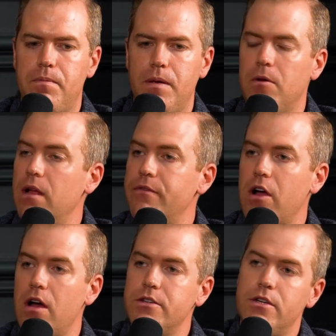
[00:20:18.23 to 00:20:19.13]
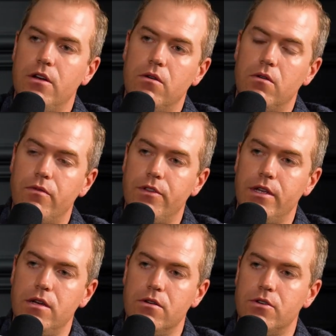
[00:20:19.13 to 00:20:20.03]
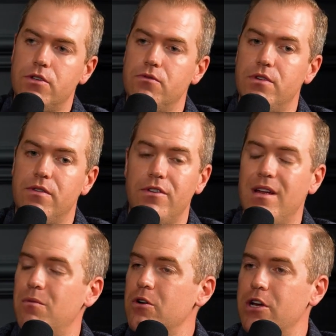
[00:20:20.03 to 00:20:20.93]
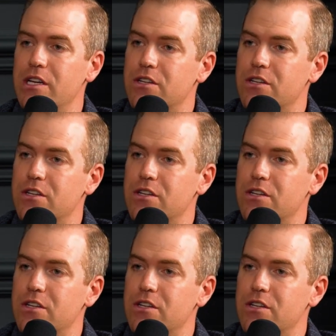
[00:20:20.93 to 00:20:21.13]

People I've gotten to know over the years through different networking